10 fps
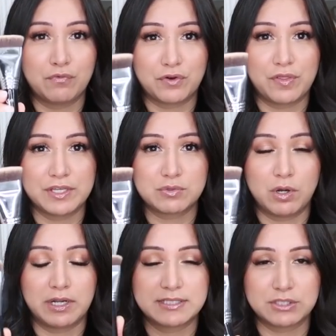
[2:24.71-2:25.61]
for this
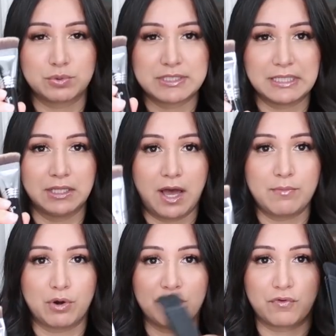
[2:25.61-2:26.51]
one because this one is a lot
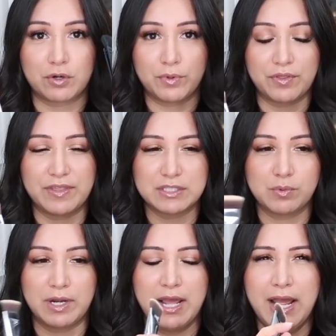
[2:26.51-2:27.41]
more affordable than this
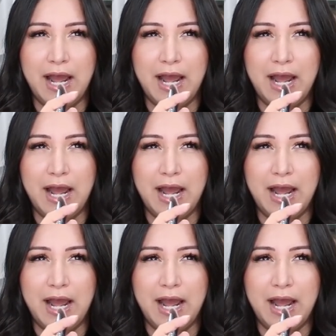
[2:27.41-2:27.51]
one.